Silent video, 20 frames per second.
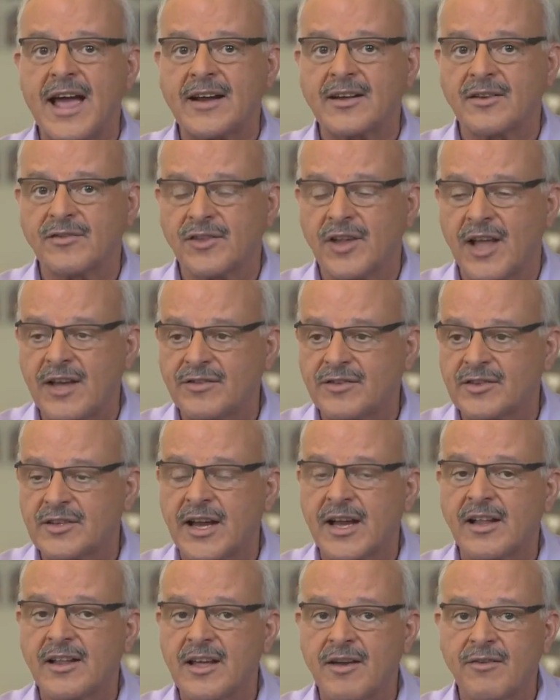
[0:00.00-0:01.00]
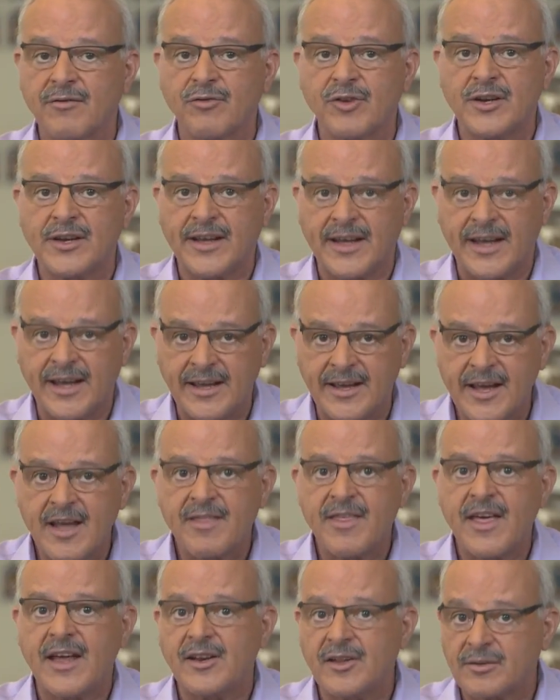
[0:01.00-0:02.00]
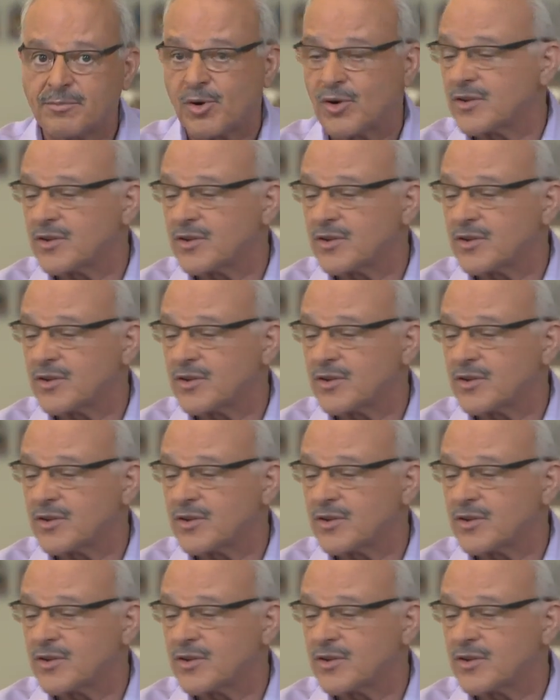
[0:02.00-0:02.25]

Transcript: active lifestyle every day that is